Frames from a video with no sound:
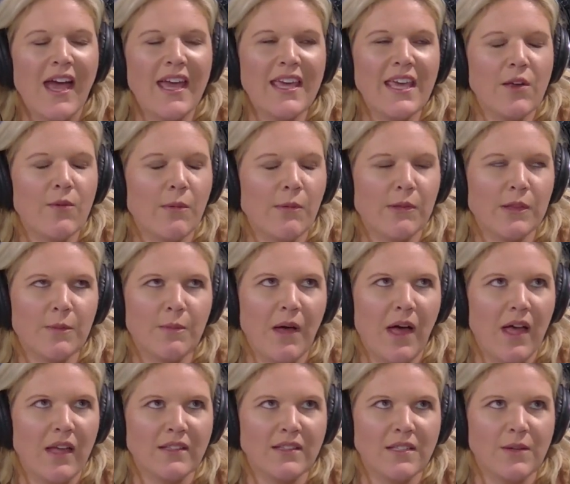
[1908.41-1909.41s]
I can't remember what the
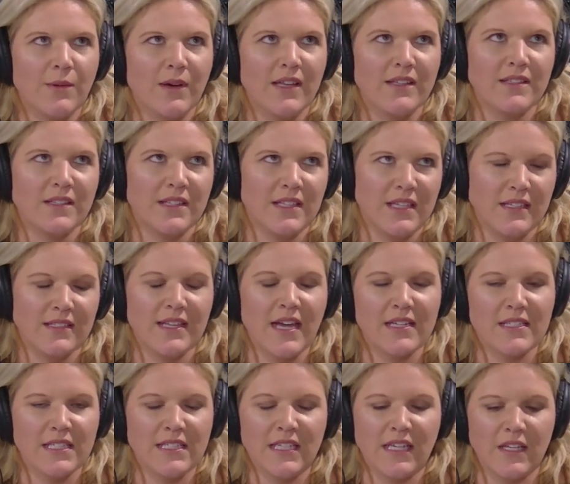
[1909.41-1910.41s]
policy was and the
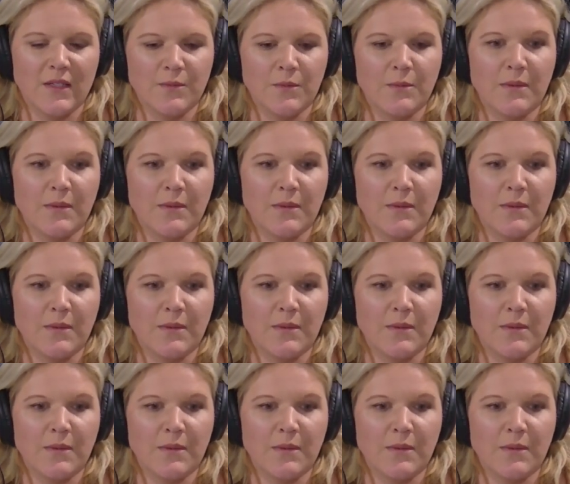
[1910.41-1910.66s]
exact details,